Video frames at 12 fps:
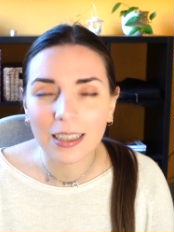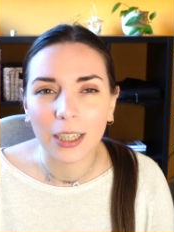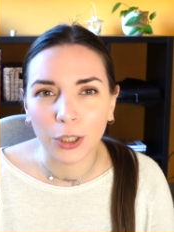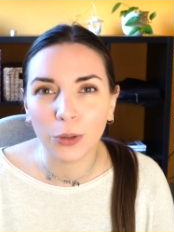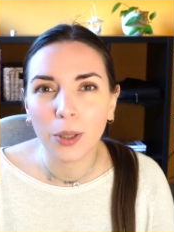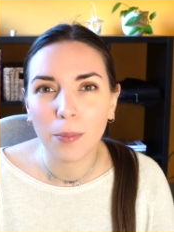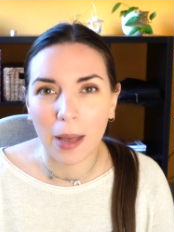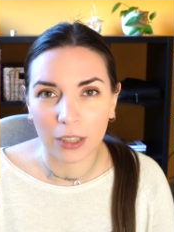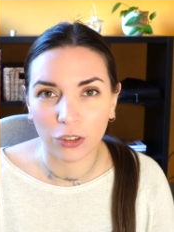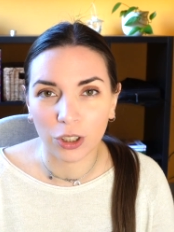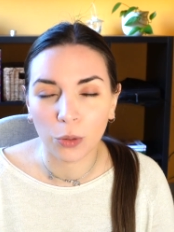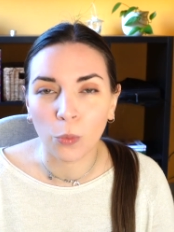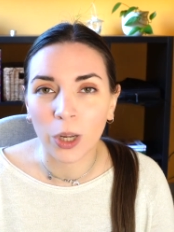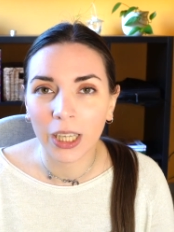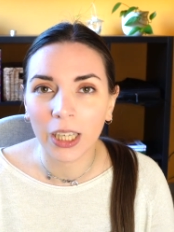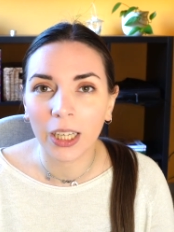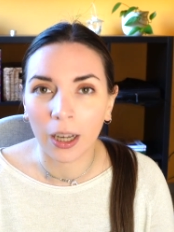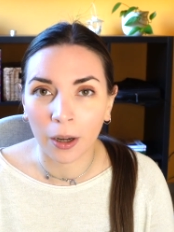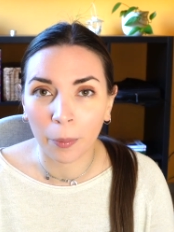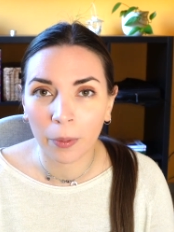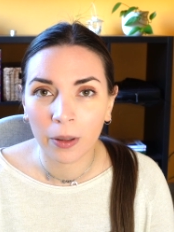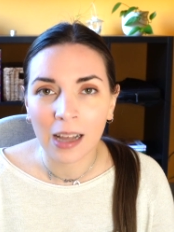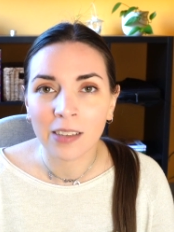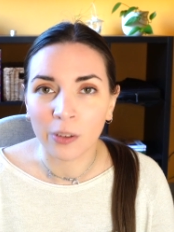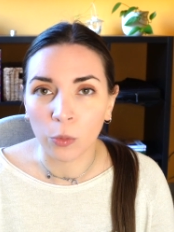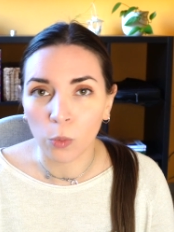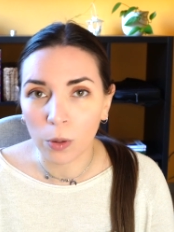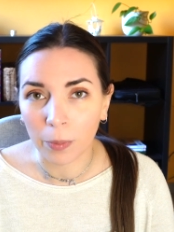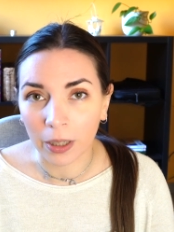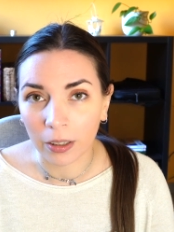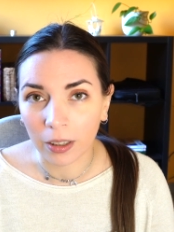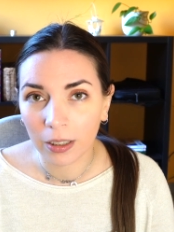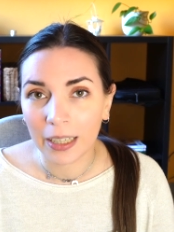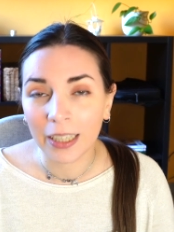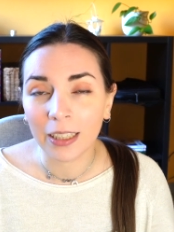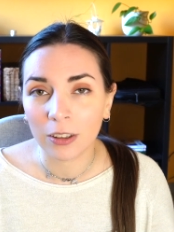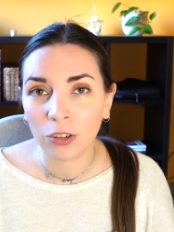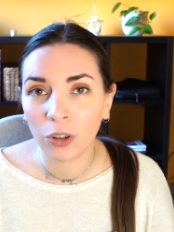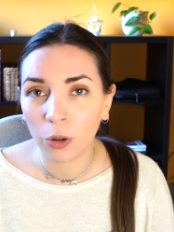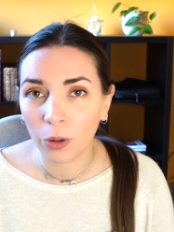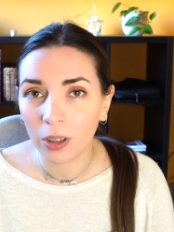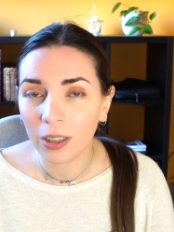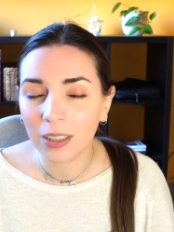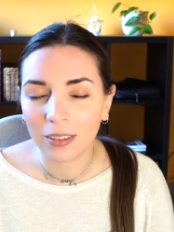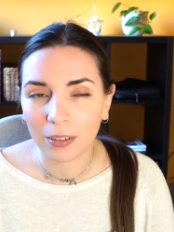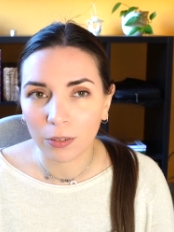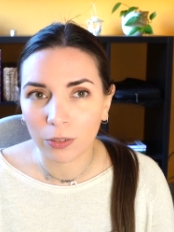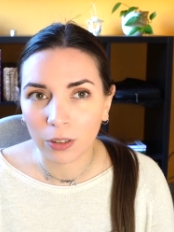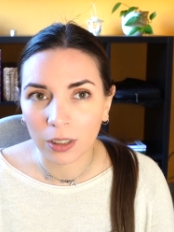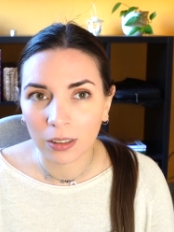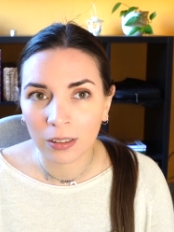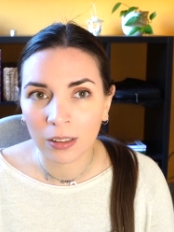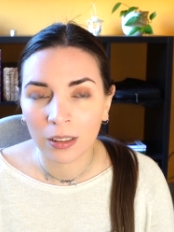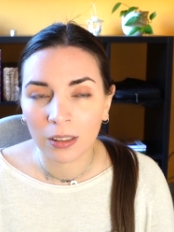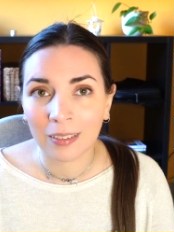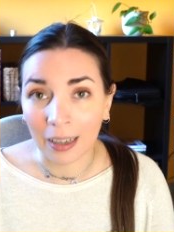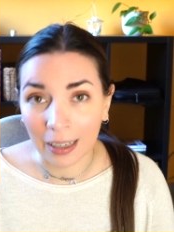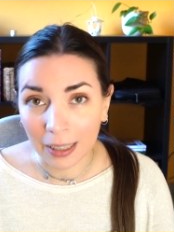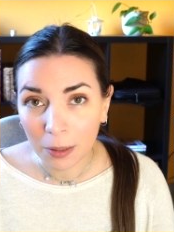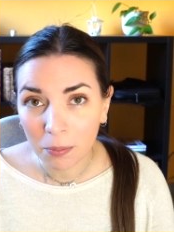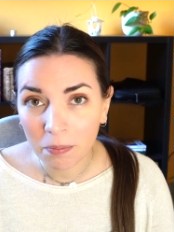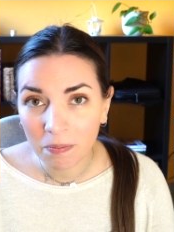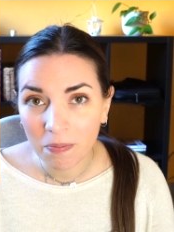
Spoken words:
can you imagine waking up as a woman in a totally different time